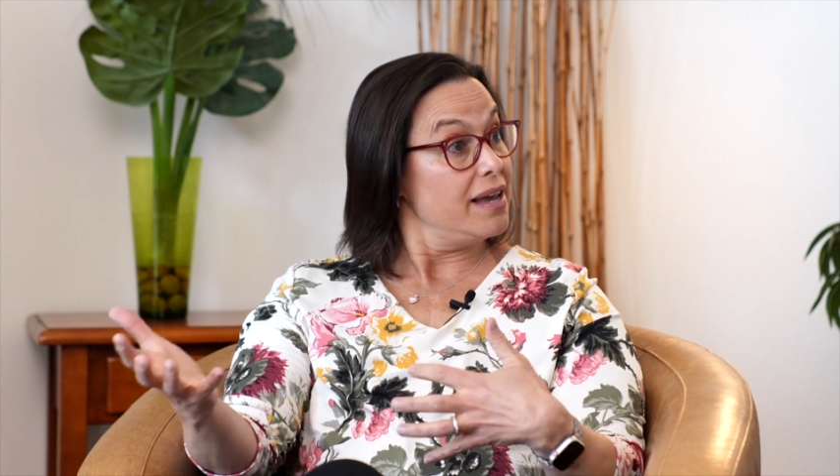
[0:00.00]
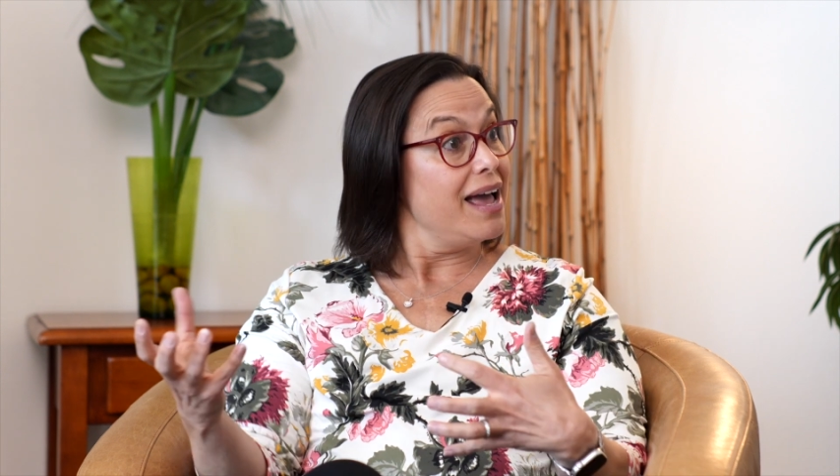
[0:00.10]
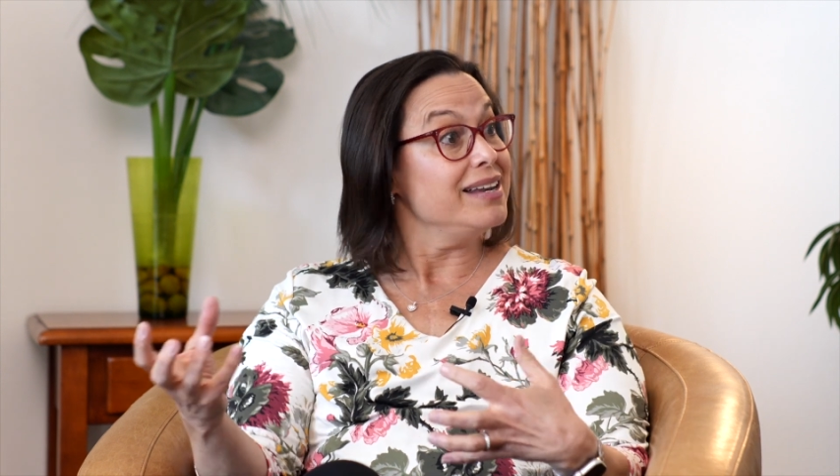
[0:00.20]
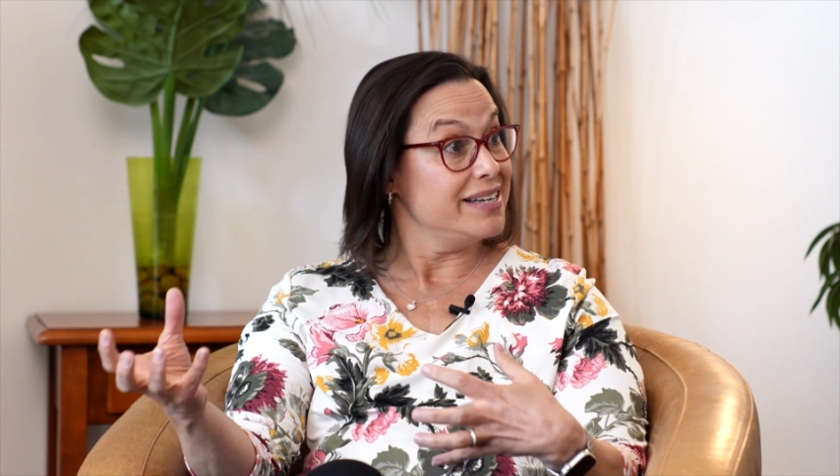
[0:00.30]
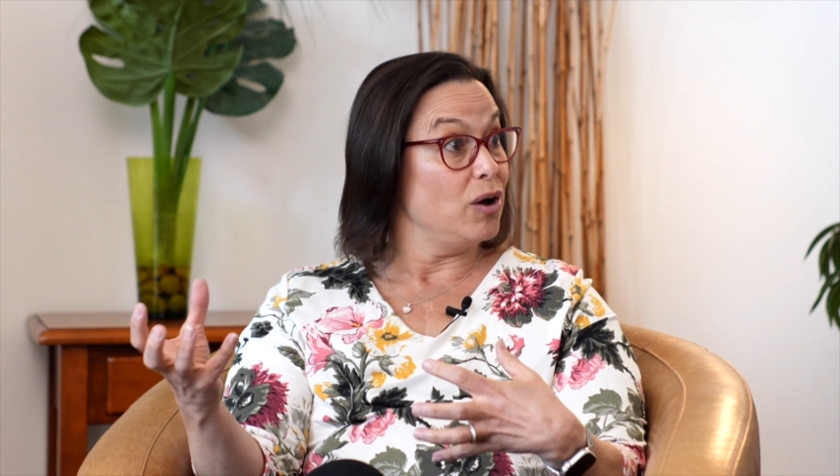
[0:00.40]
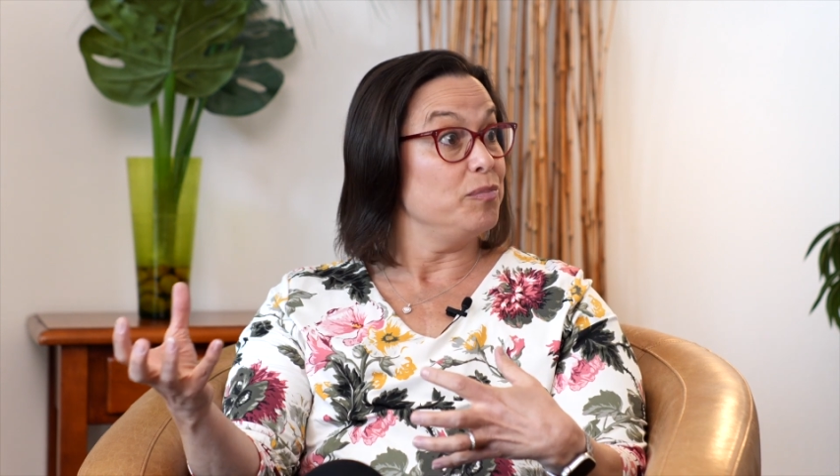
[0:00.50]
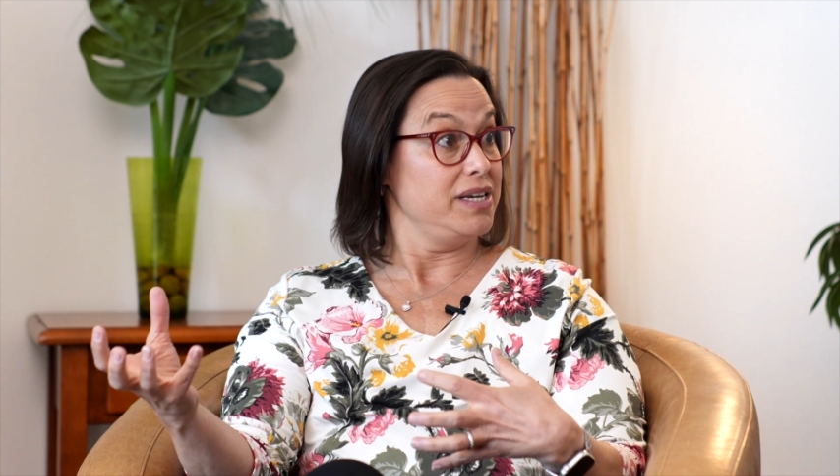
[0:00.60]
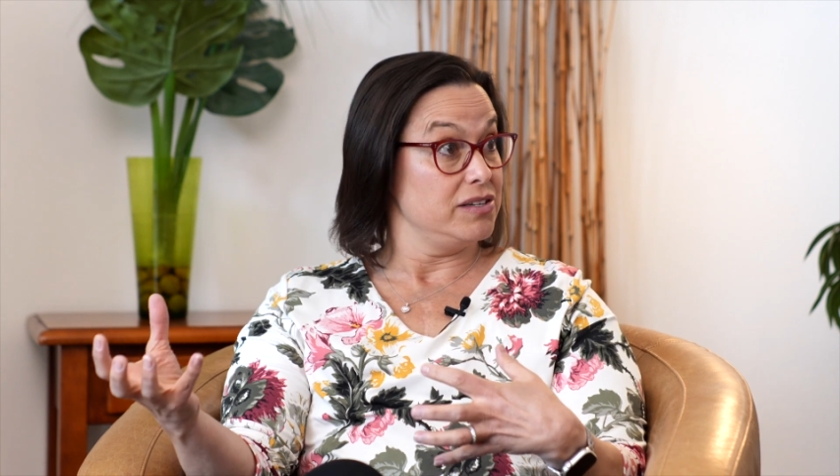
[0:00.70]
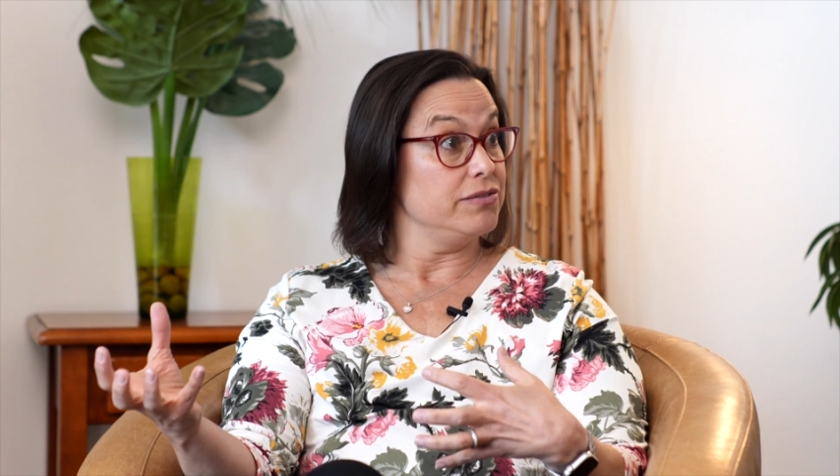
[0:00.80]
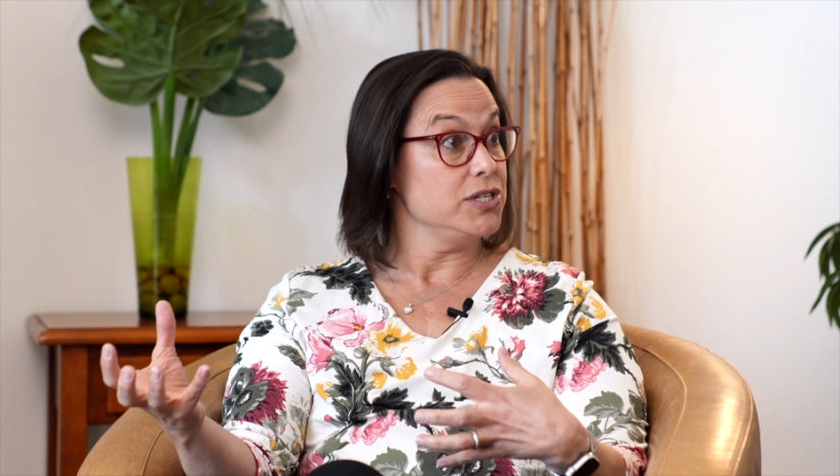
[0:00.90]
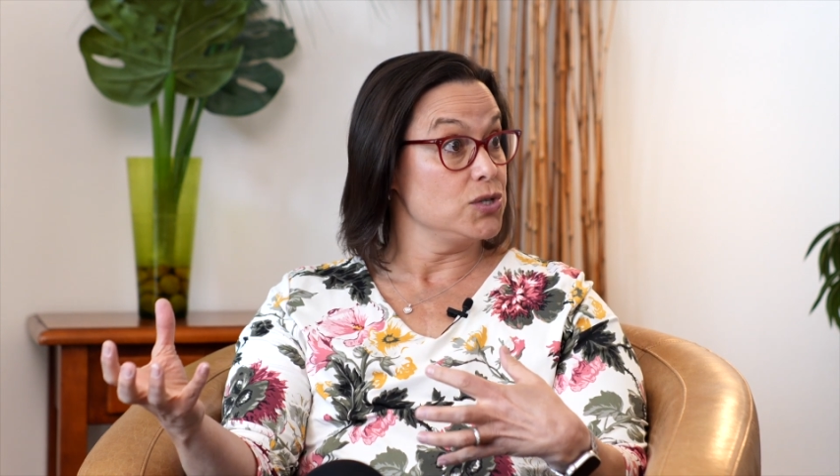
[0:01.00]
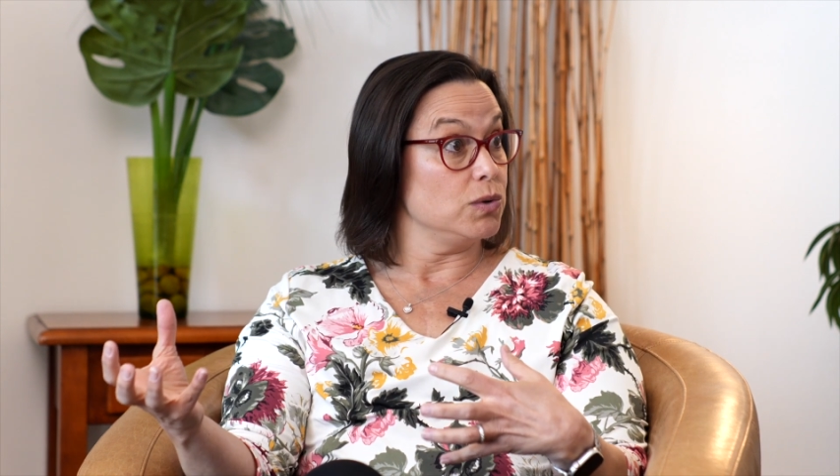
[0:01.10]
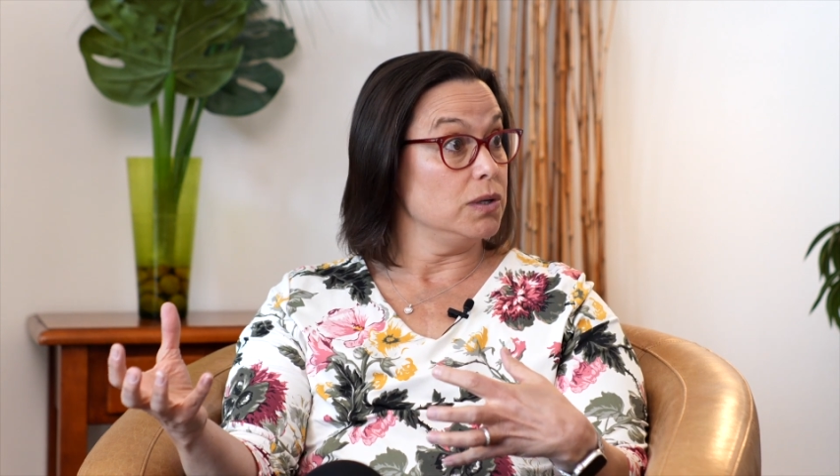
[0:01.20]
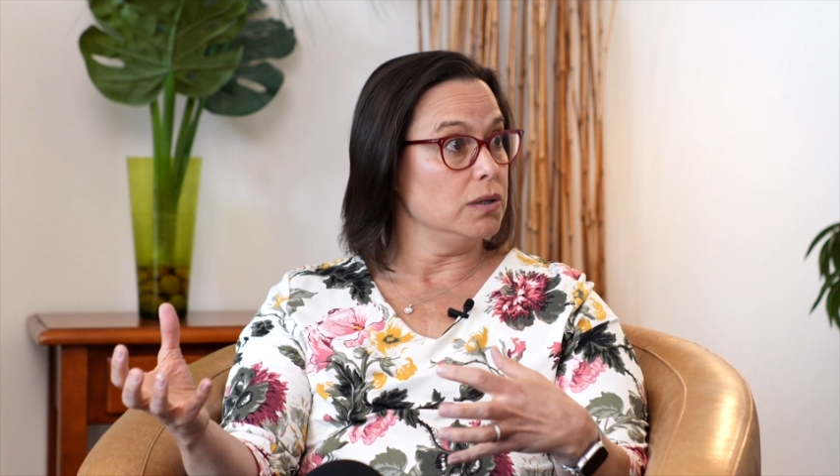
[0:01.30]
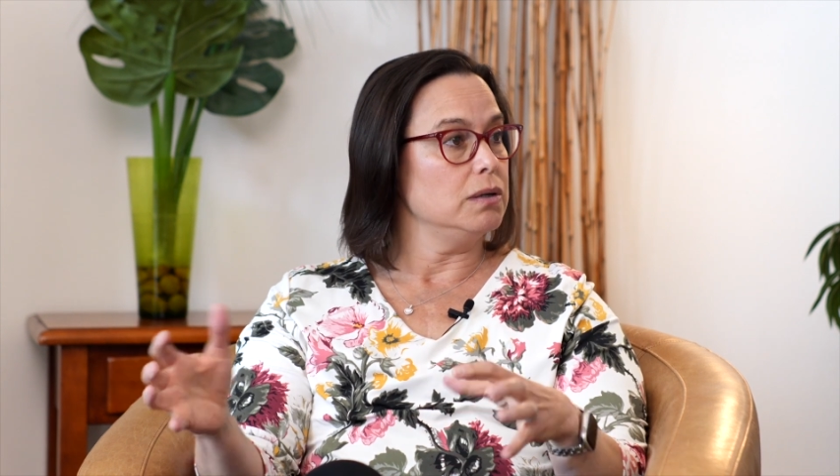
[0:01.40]
and help the
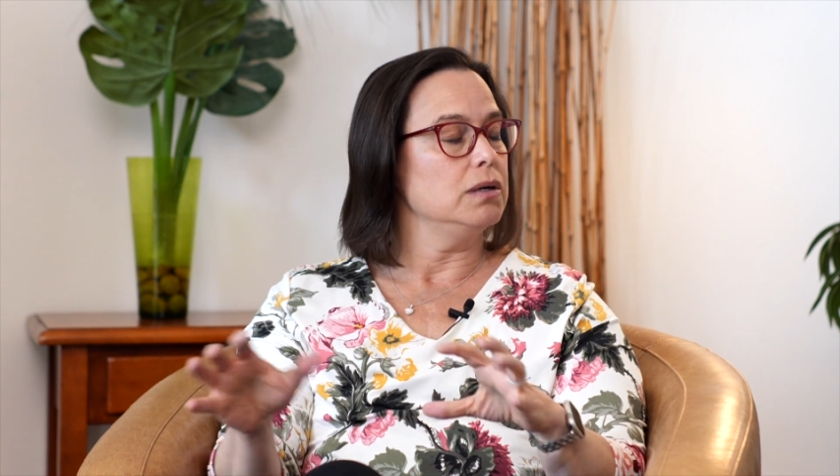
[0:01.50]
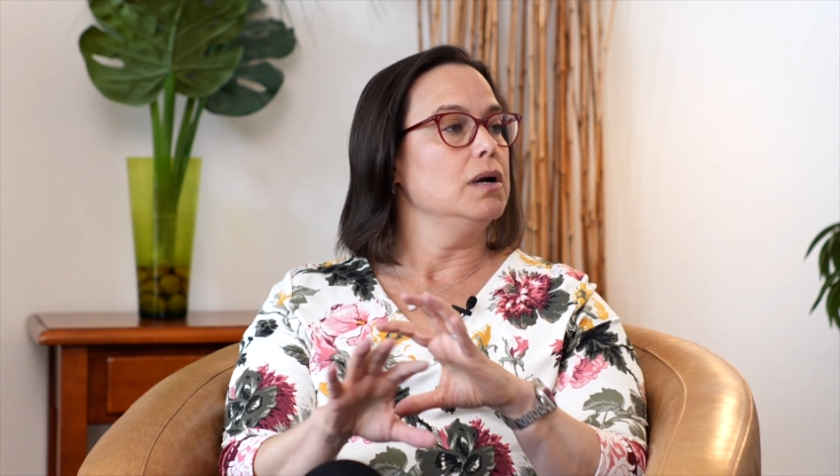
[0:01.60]
individual,